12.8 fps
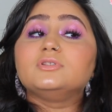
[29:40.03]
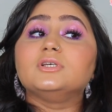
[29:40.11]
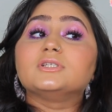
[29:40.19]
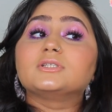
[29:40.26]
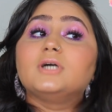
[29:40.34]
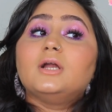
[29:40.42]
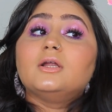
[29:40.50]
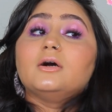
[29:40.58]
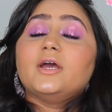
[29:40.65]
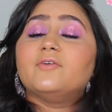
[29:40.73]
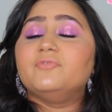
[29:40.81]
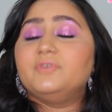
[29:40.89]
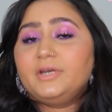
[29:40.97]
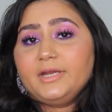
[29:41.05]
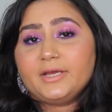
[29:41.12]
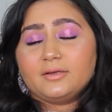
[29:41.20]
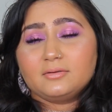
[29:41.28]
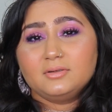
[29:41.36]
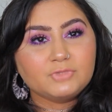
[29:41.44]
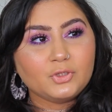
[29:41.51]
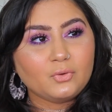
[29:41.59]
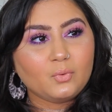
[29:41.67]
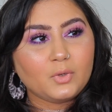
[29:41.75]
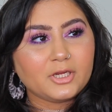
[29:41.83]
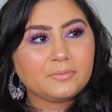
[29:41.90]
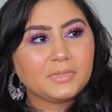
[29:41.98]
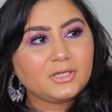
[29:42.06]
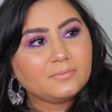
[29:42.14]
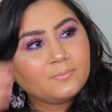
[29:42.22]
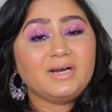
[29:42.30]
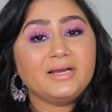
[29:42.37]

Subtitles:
this color every day, you know what I mean.